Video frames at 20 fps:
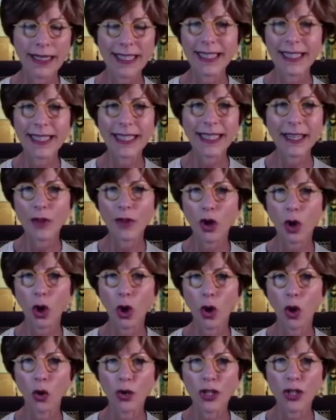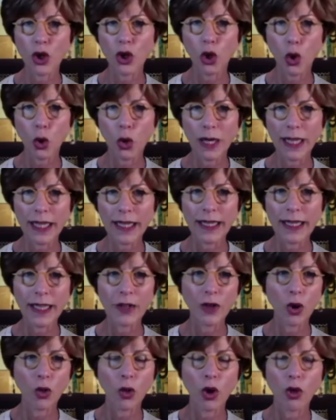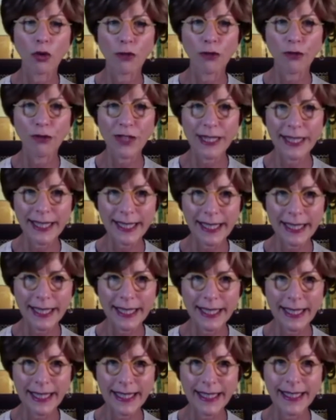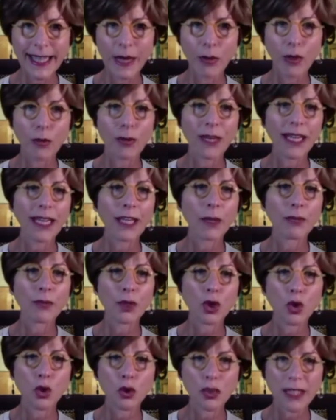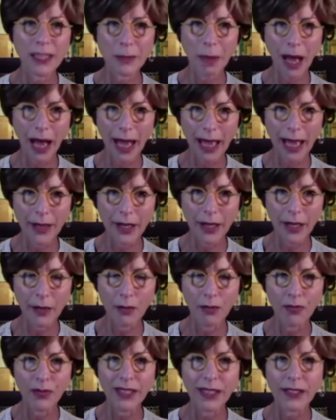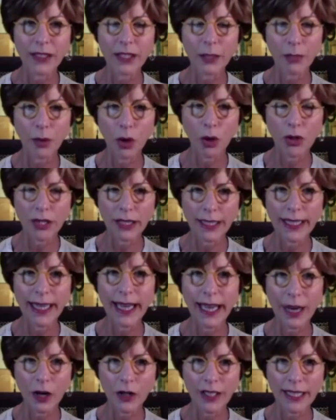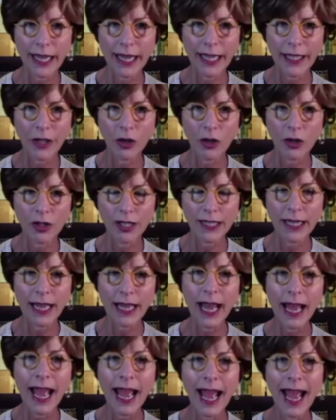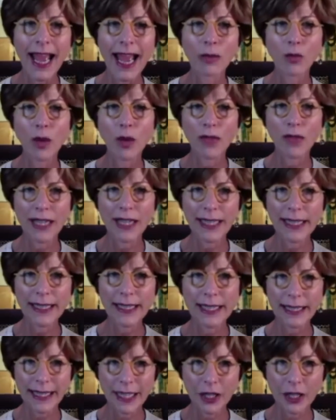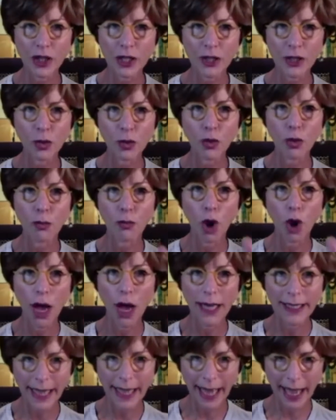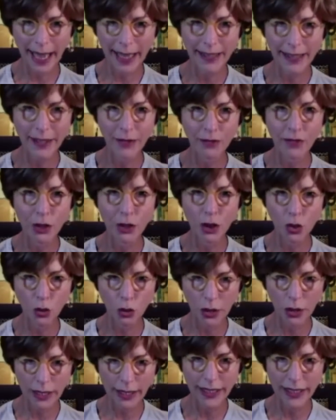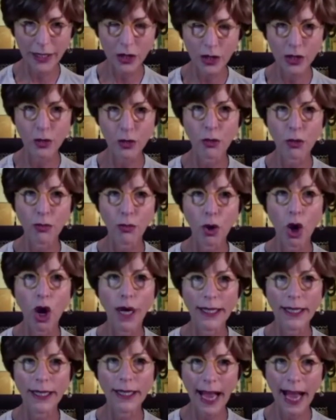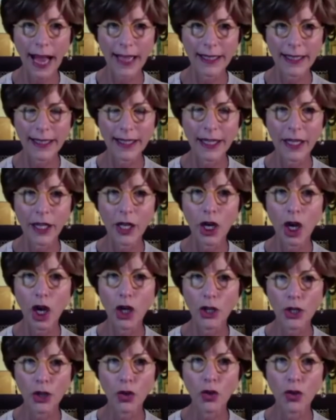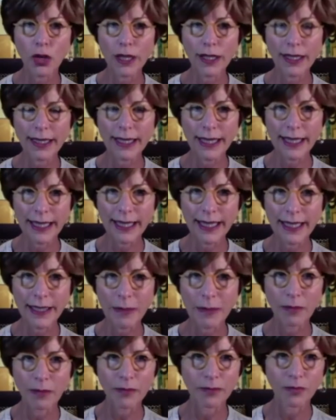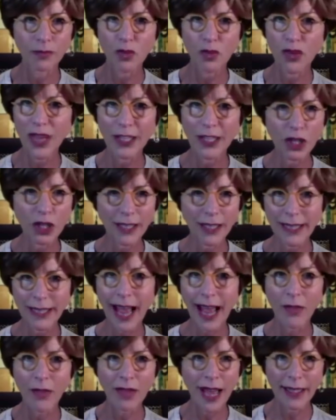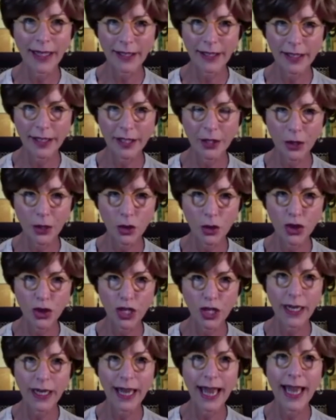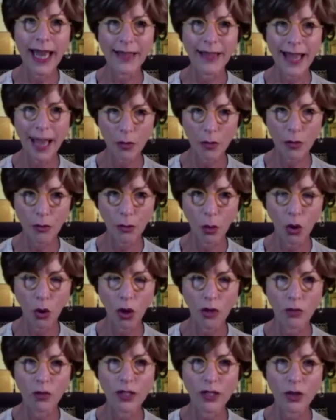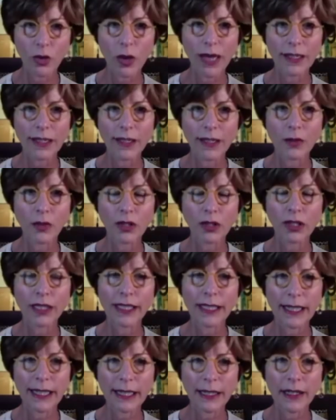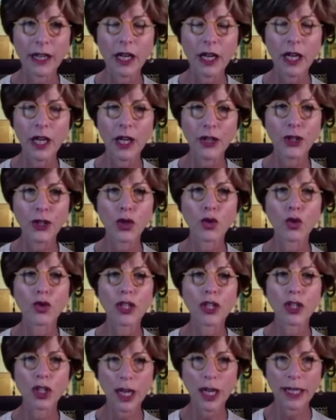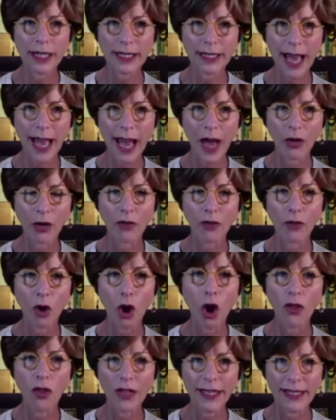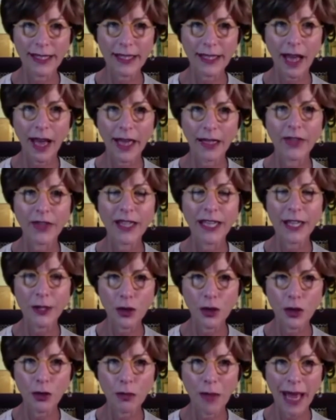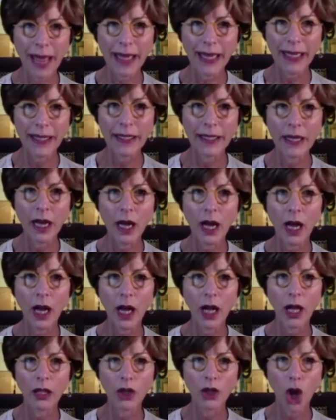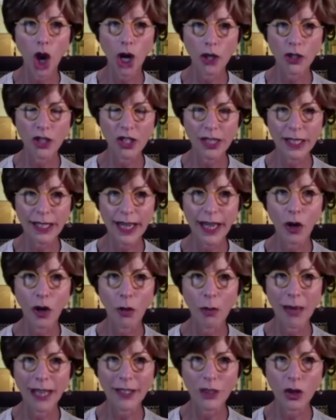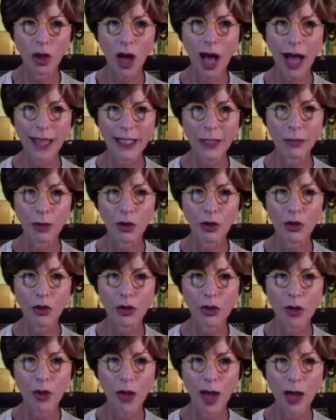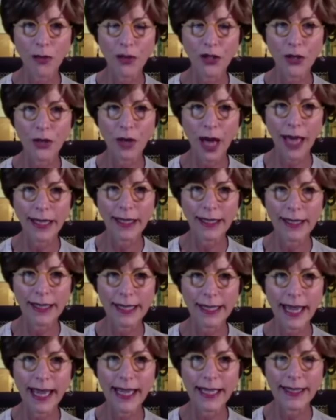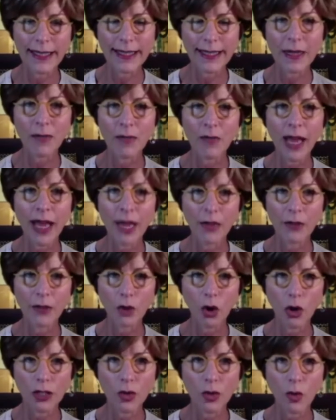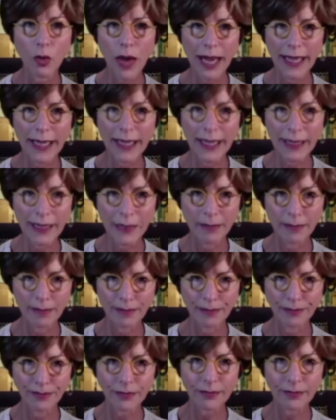sitting in their own urine, in their own feces. They were being abused by the supposed caretakers. And when these conditions were broadcast, the visual conditions were broadcast to the city, they shut down that institution. And that report was credited with leading to the shutting down of all these kind of inhumane, large-scale mental hospitals throughout the United States. And of course, Reagan,